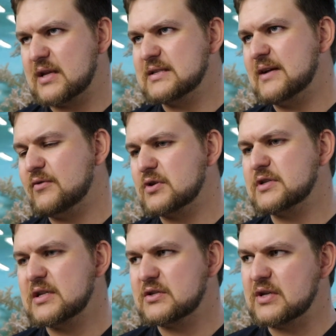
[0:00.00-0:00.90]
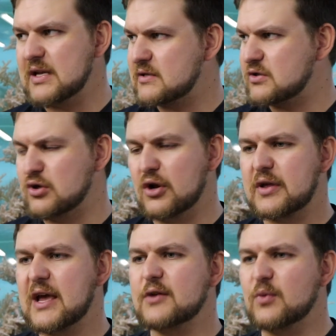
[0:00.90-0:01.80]
doesn't have hooks in it to
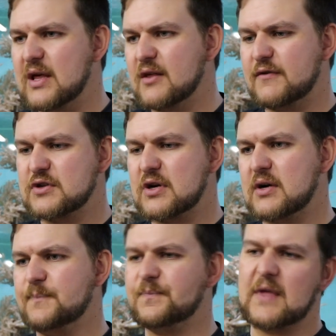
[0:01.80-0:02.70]
locate where the fish are,